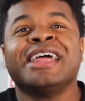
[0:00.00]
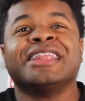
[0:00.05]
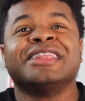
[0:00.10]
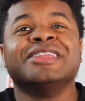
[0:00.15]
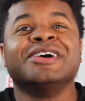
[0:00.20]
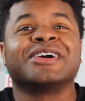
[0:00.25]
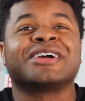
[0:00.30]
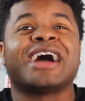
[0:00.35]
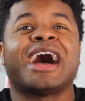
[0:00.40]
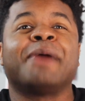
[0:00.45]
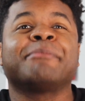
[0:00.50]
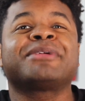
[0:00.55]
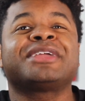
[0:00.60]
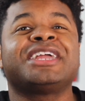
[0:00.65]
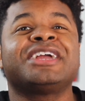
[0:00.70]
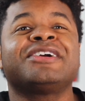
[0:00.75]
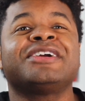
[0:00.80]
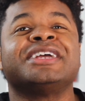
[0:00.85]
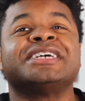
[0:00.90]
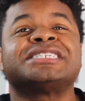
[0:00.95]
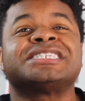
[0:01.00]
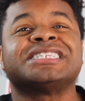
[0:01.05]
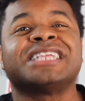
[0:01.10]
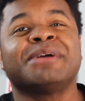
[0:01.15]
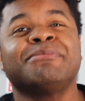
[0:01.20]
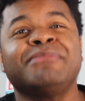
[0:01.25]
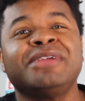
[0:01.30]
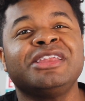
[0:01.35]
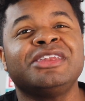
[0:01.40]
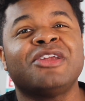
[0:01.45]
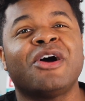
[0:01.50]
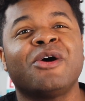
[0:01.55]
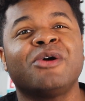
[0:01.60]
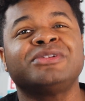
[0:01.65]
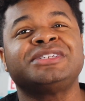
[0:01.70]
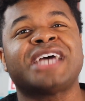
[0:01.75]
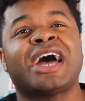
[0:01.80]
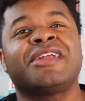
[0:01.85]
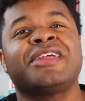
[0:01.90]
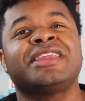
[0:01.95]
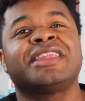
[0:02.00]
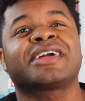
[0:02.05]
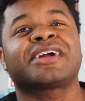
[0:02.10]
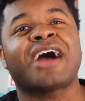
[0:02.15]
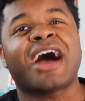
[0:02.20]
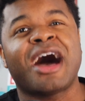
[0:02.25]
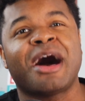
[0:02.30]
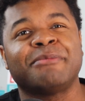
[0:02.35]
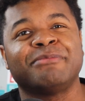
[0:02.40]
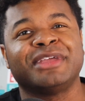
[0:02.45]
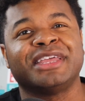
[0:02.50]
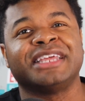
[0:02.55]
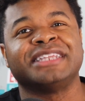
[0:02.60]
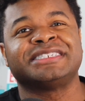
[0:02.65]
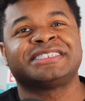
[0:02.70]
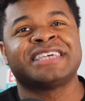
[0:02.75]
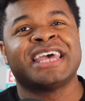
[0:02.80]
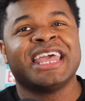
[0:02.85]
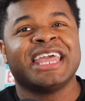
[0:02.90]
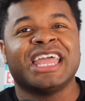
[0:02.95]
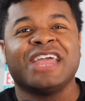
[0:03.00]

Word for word: look i'm curious let me know down in the comments